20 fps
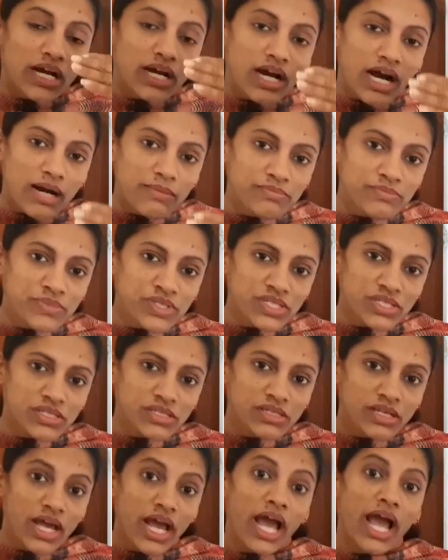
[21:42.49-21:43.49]

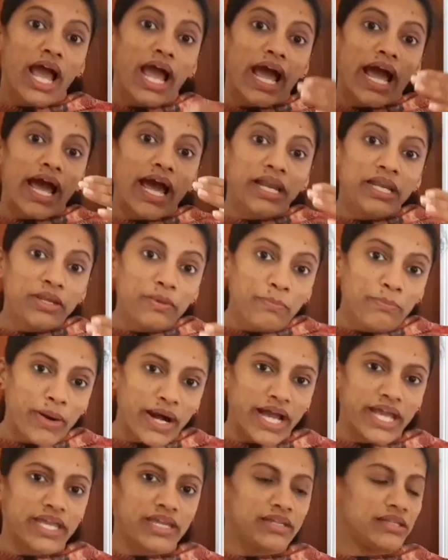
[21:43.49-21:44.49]
comes and
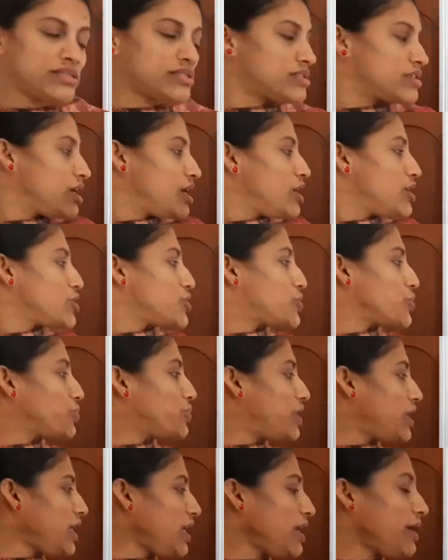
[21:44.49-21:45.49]
binds to
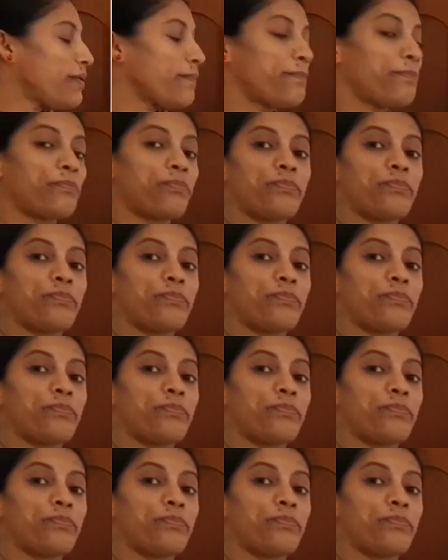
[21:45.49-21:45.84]
the